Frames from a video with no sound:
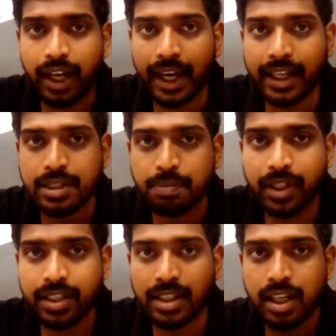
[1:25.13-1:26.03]
X
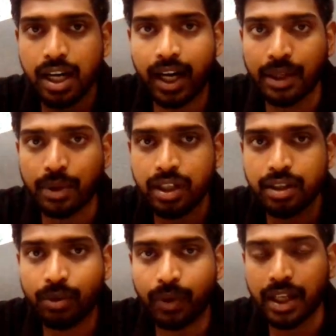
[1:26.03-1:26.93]
plus iota
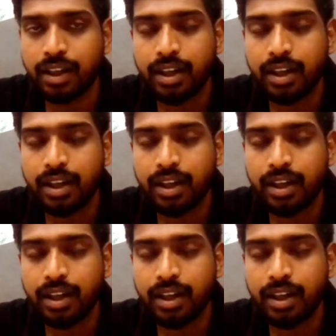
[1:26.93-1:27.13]
y.